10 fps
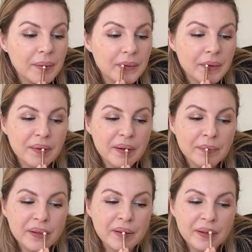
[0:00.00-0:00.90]
Is that what I
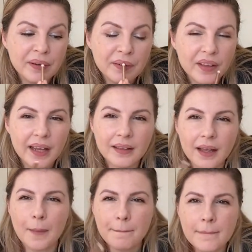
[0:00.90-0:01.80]
mean? No, they get
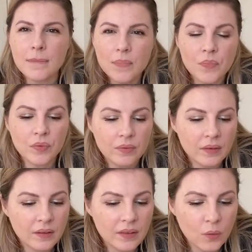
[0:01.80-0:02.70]
like,
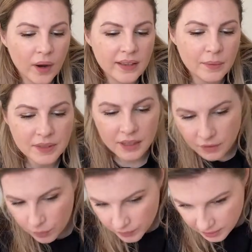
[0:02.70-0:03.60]
they wind
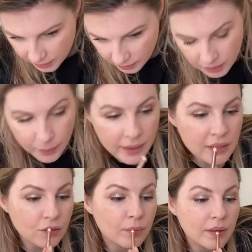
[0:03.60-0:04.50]
themselves up. There's a little
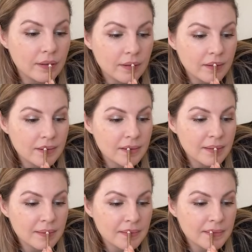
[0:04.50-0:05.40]
spider on my desk.
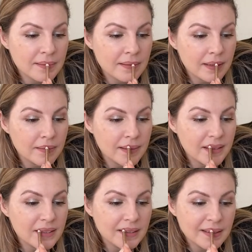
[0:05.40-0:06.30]
I'm
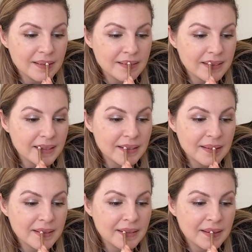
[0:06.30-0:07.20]
actually using
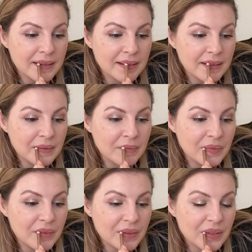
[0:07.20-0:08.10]

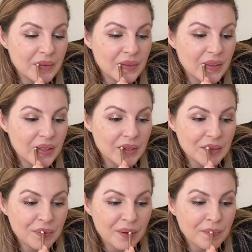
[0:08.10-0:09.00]
um, something
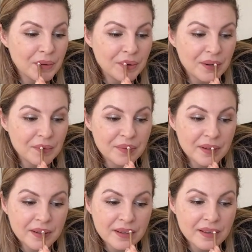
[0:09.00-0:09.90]
to prop you up
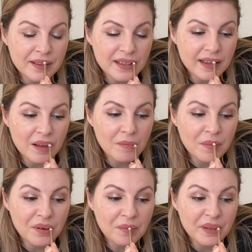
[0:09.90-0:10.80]
that Emma
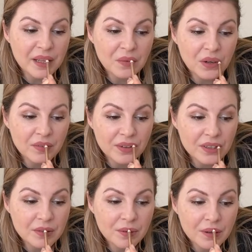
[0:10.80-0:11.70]
bought me in one of our
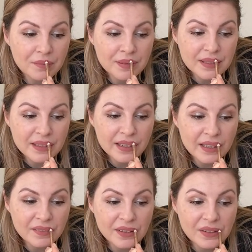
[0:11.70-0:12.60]
swaps and I
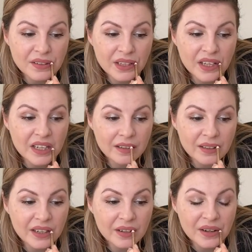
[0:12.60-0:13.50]
haven't used it until
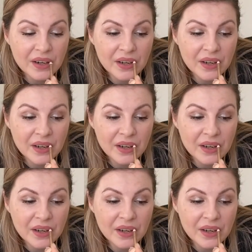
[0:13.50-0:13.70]
now.